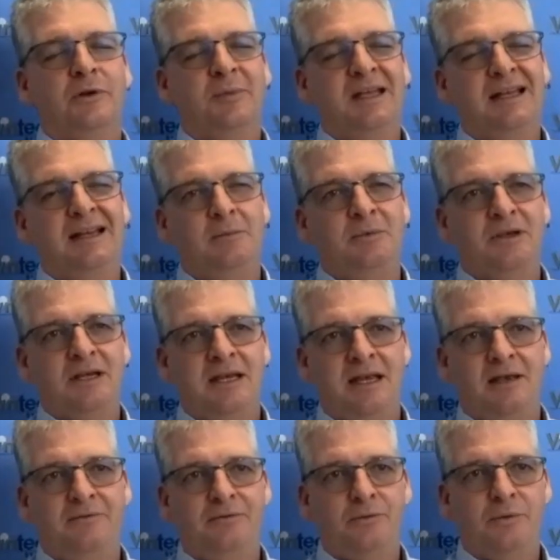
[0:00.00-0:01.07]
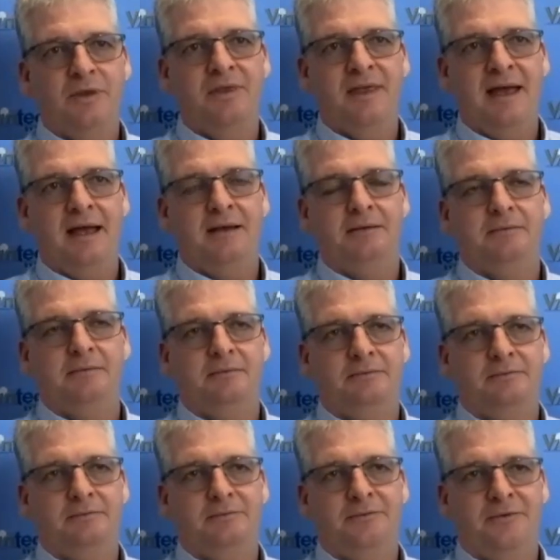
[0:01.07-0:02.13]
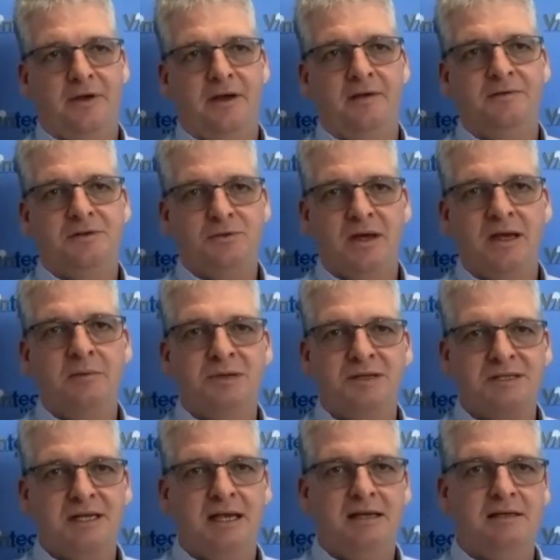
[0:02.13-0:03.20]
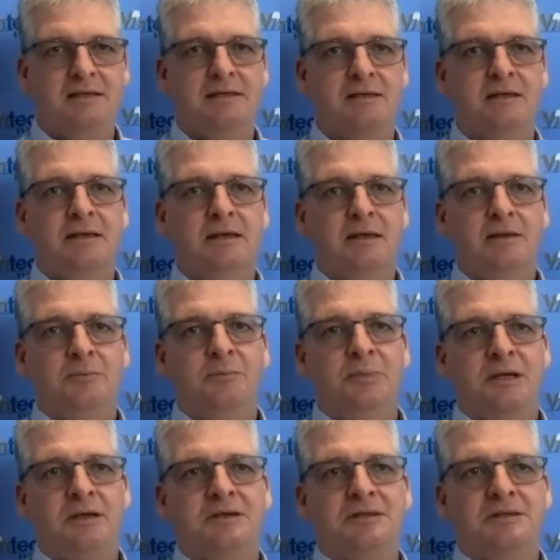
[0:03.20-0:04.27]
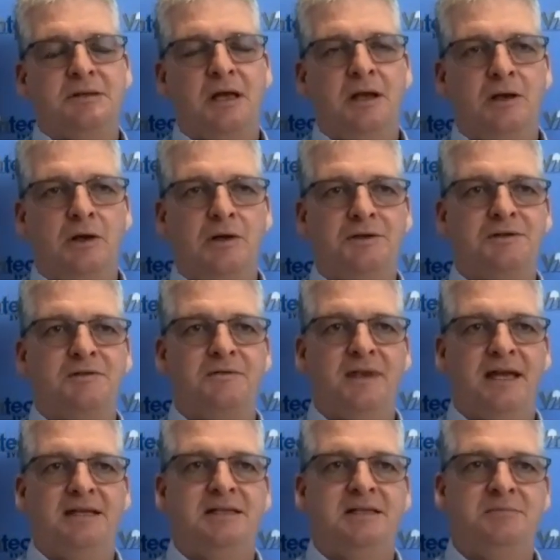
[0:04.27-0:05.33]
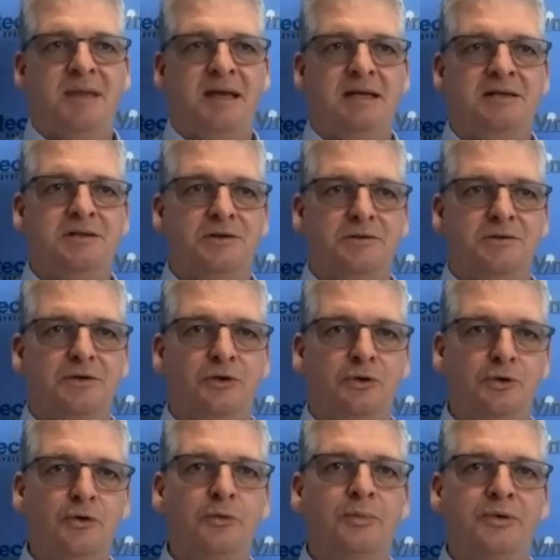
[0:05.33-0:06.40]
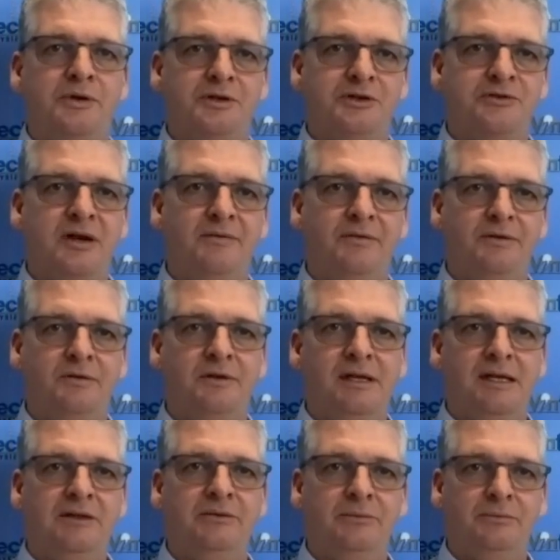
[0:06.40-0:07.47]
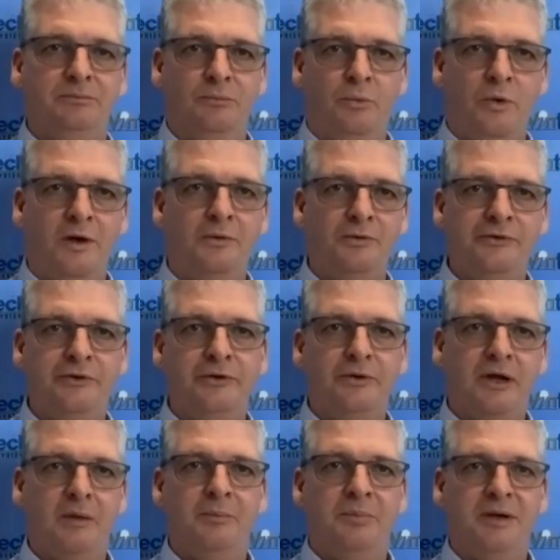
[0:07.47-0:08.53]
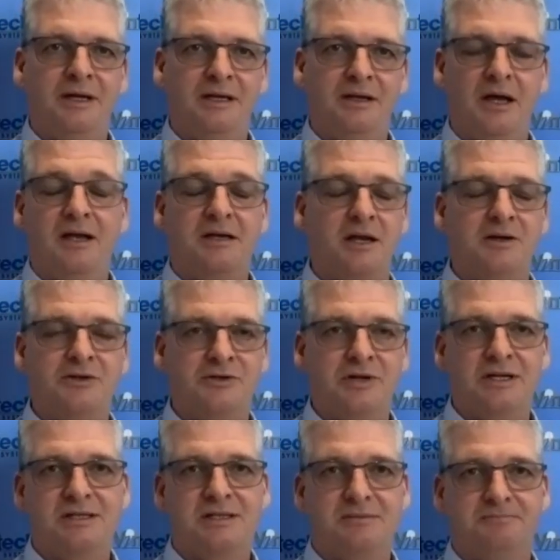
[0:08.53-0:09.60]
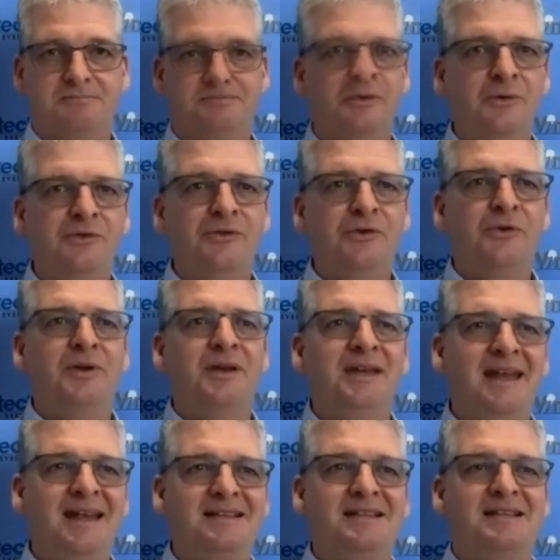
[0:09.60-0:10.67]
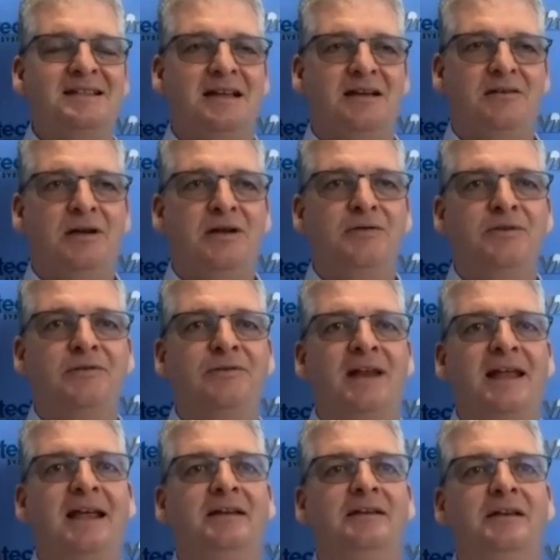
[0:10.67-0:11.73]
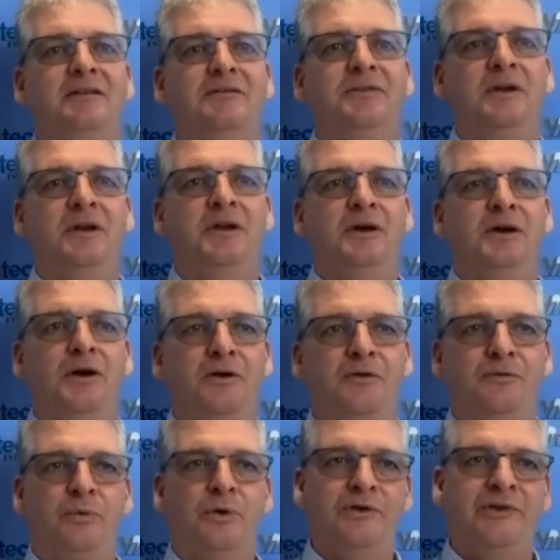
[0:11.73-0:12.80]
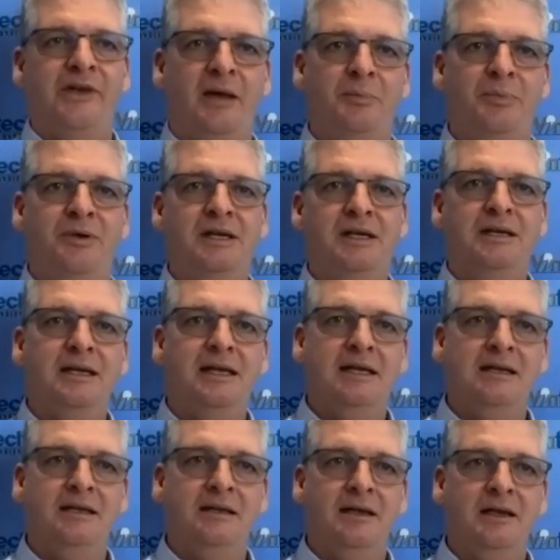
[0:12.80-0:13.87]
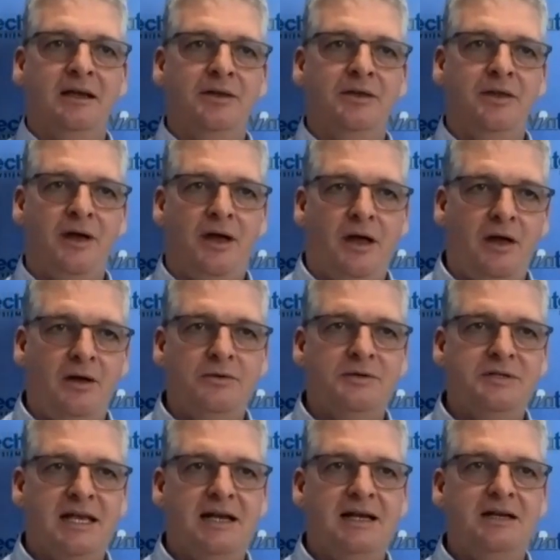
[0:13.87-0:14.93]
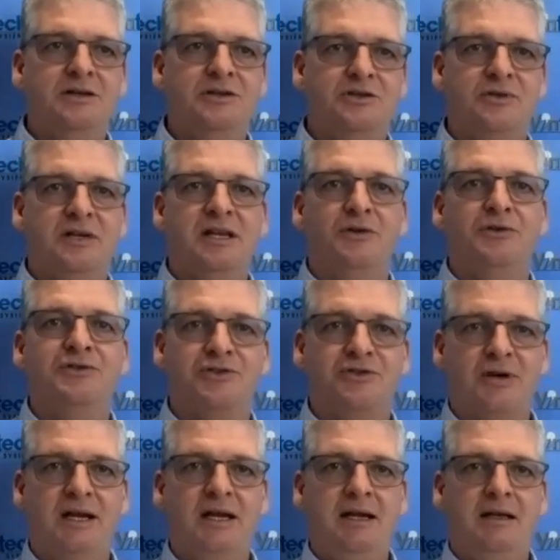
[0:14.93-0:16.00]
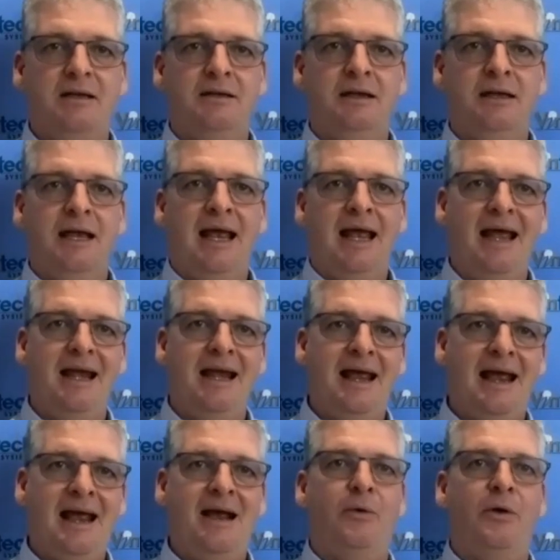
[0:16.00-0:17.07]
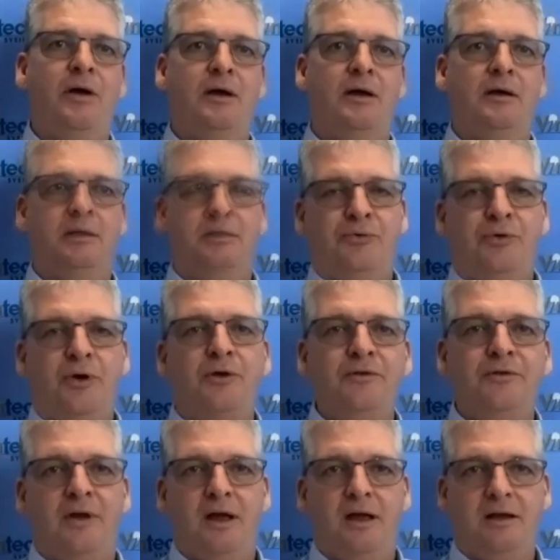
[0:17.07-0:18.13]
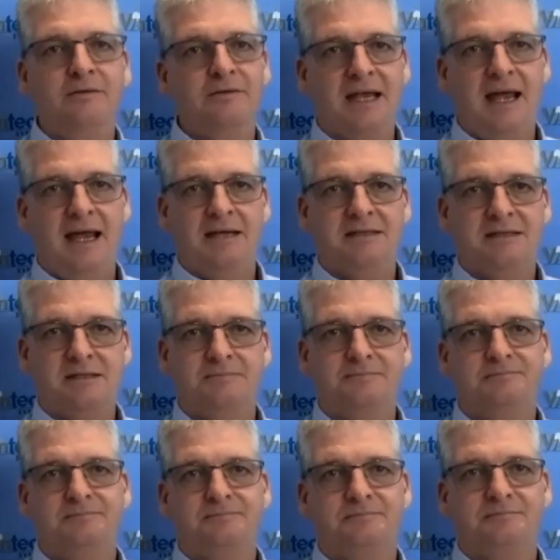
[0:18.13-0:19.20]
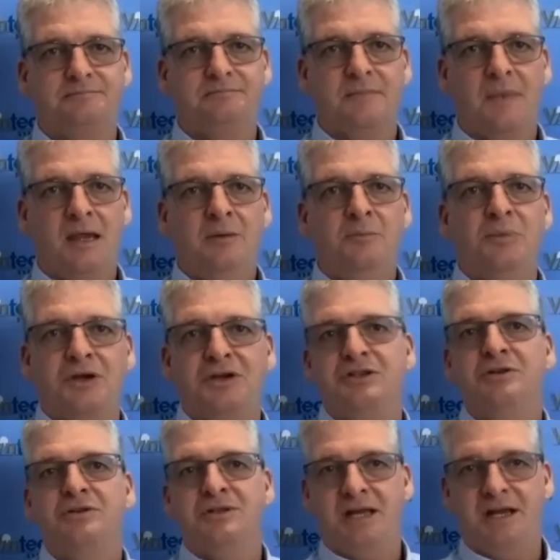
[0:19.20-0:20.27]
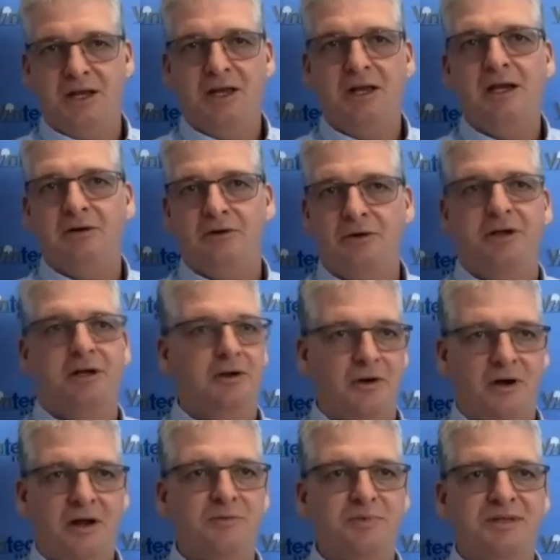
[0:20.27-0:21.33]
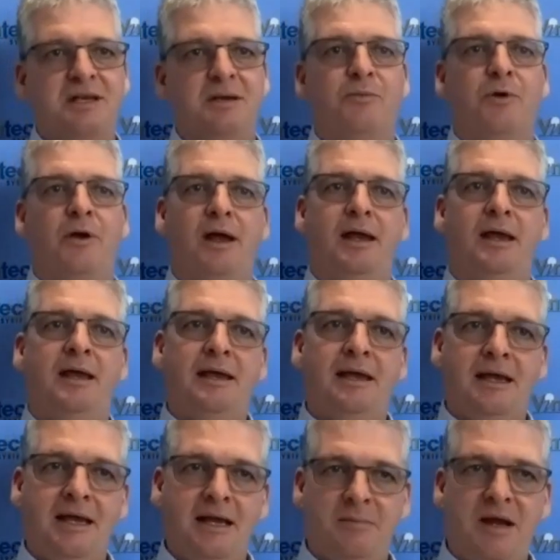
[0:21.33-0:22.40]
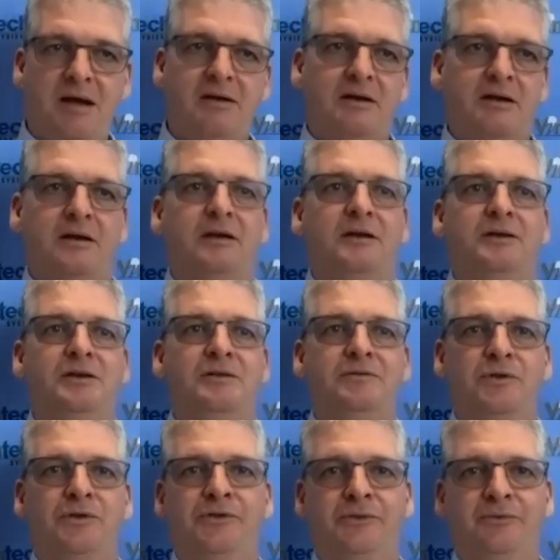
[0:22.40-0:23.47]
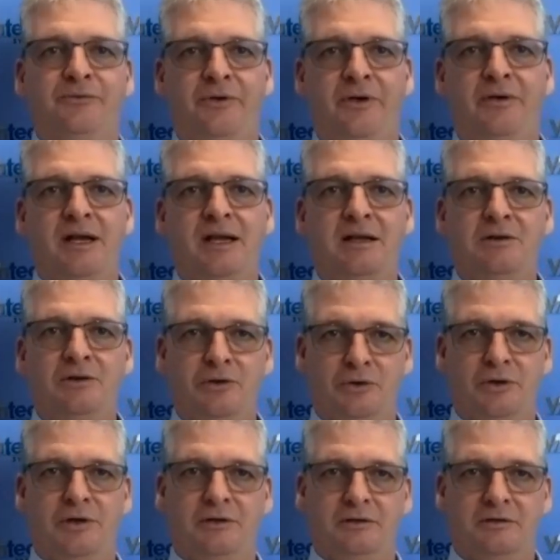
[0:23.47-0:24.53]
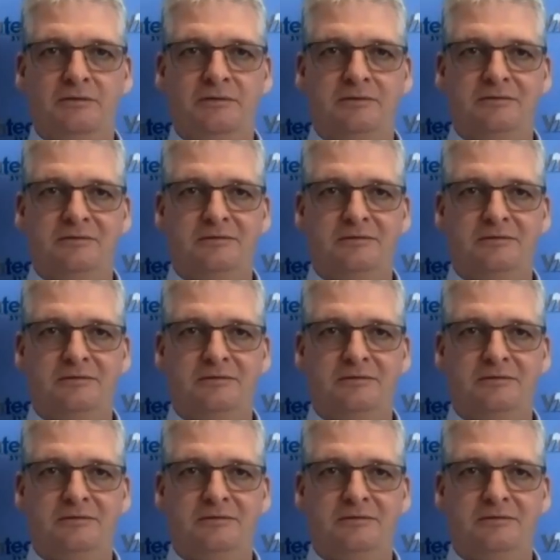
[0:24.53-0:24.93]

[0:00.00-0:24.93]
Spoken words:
got to be a little bit careful with that 5 to 8%, because a lot of that is based on corporate travel in one or two countries. So it's not necessarily reflective of what's happening in the hotel industry in Australia and our profile of guest. So because you said earlier on, and you're 100% right, in America, you've got some very loyal